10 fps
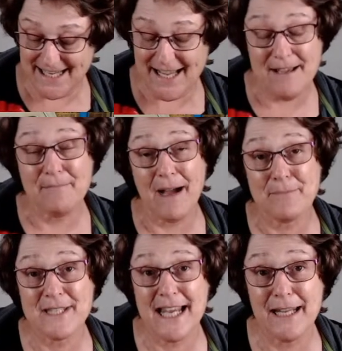
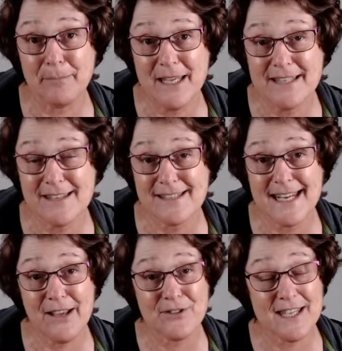I'm selling pieces
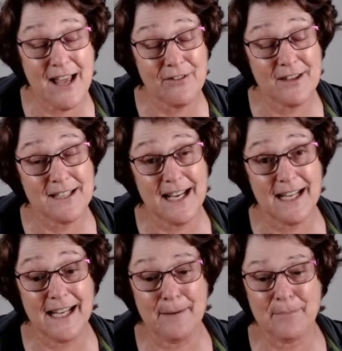down south at
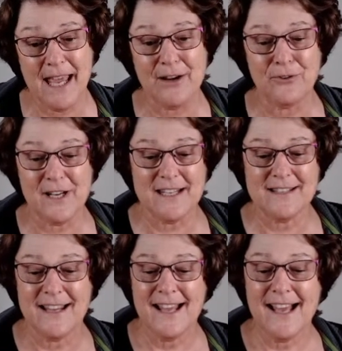Yallingup Galleries.